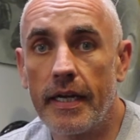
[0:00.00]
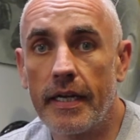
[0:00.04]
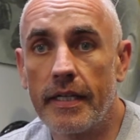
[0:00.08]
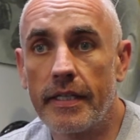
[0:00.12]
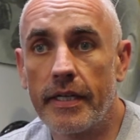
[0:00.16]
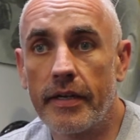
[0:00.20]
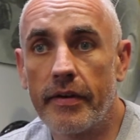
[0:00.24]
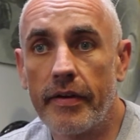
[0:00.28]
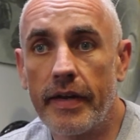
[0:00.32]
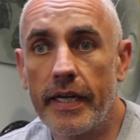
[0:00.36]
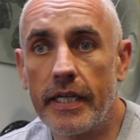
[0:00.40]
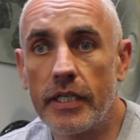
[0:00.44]
a
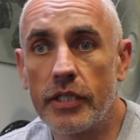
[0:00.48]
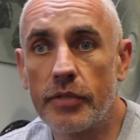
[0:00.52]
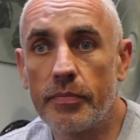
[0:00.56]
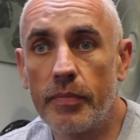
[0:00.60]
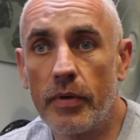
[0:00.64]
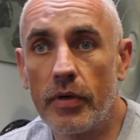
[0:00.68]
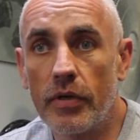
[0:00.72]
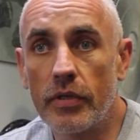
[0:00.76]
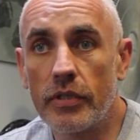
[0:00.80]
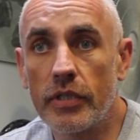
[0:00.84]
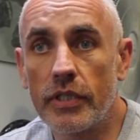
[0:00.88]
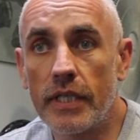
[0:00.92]
degree in
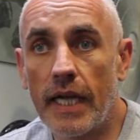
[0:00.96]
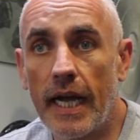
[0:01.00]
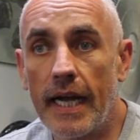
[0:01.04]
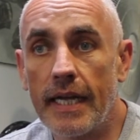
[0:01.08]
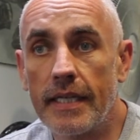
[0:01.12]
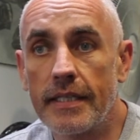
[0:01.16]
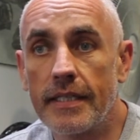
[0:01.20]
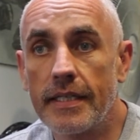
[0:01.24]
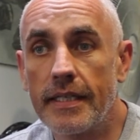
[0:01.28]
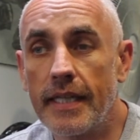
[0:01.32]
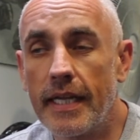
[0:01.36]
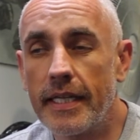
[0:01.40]
sports
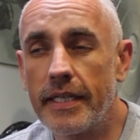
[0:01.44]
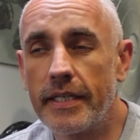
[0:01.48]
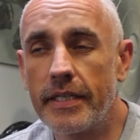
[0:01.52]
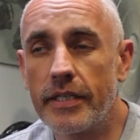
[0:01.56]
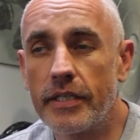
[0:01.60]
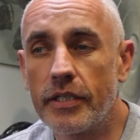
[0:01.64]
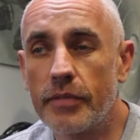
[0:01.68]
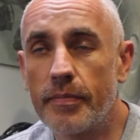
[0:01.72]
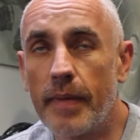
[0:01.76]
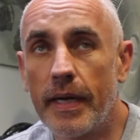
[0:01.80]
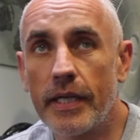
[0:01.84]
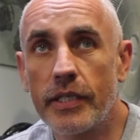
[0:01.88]
science and then you can
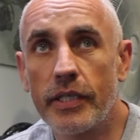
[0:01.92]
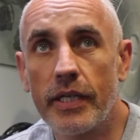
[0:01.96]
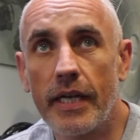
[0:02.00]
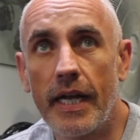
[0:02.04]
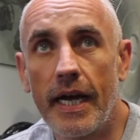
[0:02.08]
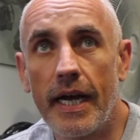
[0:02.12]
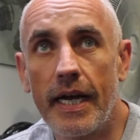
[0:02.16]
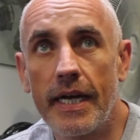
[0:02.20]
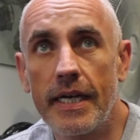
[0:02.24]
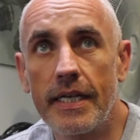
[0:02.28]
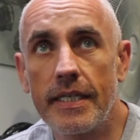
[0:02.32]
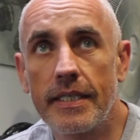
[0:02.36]

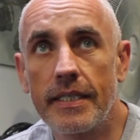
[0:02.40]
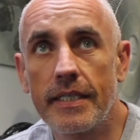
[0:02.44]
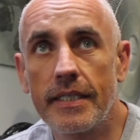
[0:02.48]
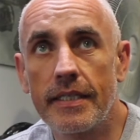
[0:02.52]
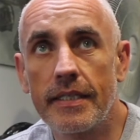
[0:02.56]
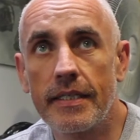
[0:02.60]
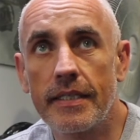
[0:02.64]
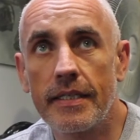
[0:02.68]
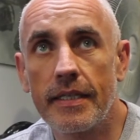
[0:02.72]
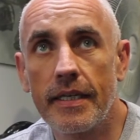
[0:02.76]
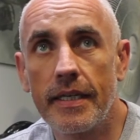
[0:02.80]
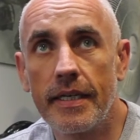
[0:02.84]

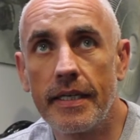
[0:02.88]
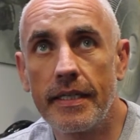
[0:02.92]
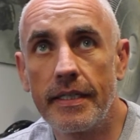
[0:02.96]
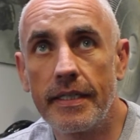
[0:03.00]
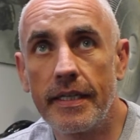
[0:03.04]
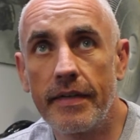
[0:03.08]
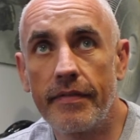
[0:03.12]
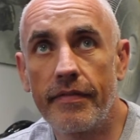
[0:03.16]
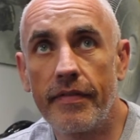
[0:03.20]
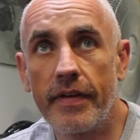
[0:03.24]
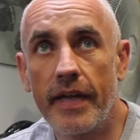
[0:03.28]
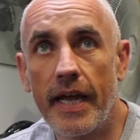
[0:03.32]
specialise in
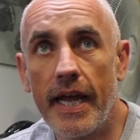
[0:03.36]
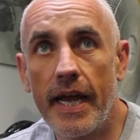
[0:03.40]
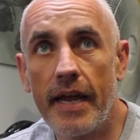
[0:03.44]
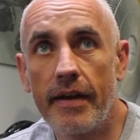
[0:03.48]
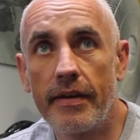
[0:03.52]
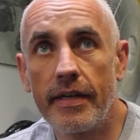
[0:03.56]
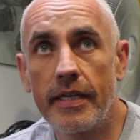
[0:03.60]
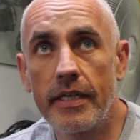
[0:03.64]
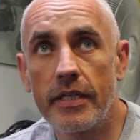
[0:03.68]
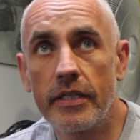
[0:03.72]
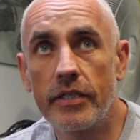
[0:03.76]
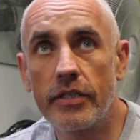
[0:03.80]
different
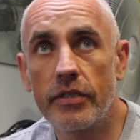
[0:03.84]
areas.